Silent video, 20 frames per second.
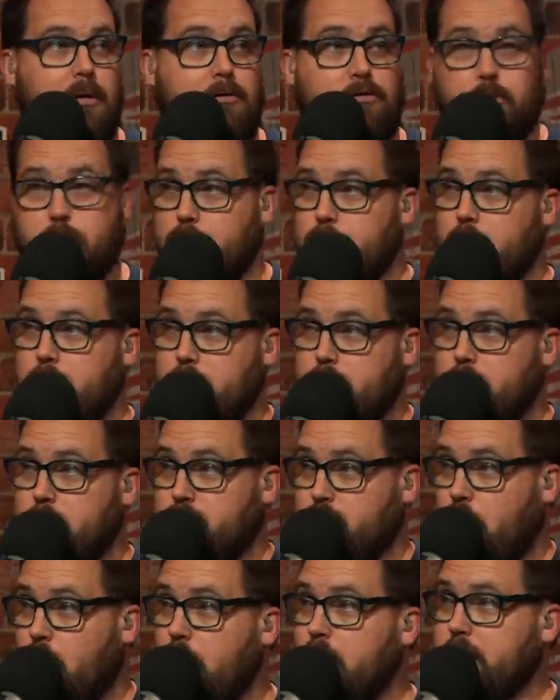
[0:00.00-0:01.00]
So the
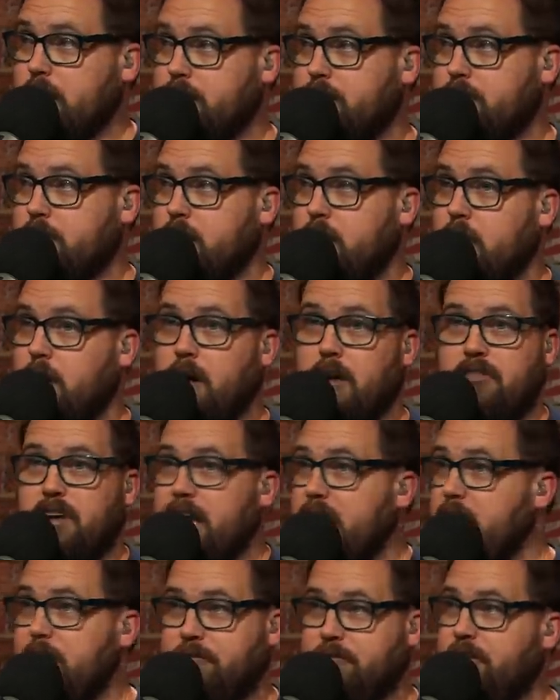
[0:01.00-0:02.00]
the targets of
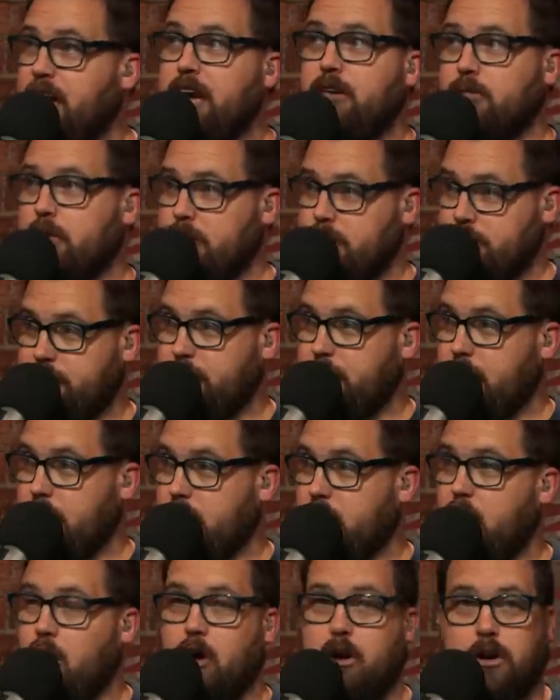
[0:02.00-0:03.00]
any veterans
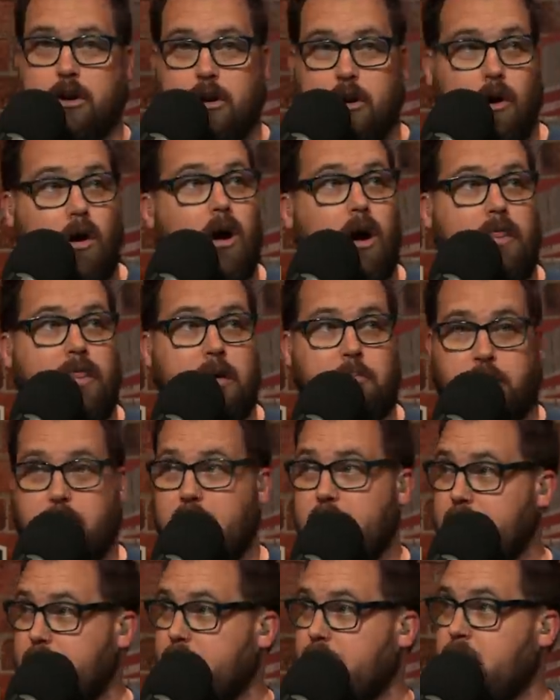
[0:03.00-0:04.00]
there are gone. They
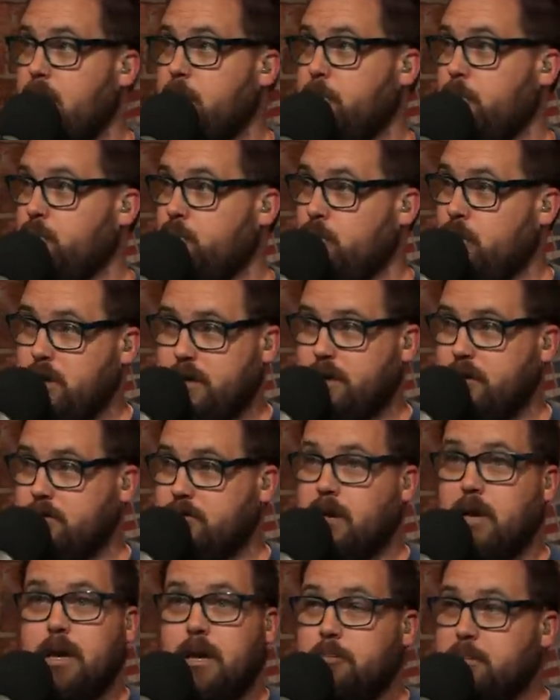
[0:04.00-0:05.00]
brought in a couple
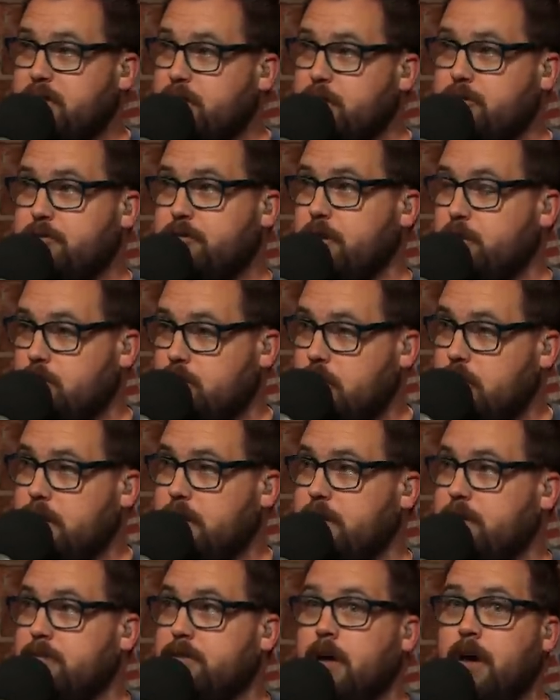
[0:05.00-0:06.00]
rookies, but they're still
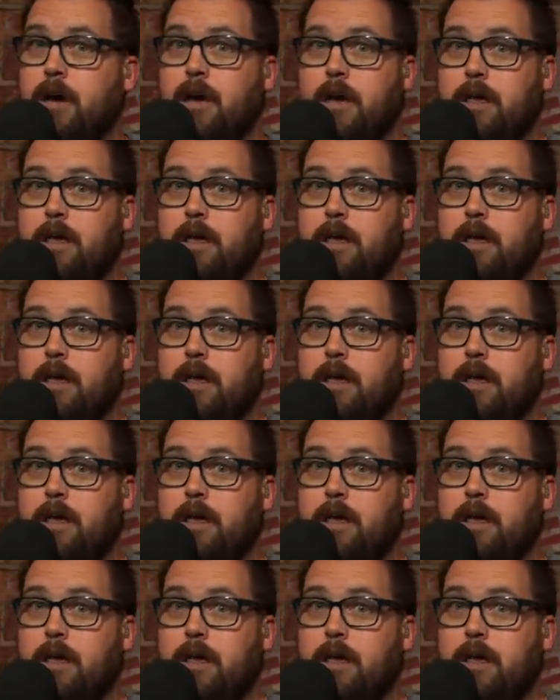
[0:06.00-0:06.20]
rookies.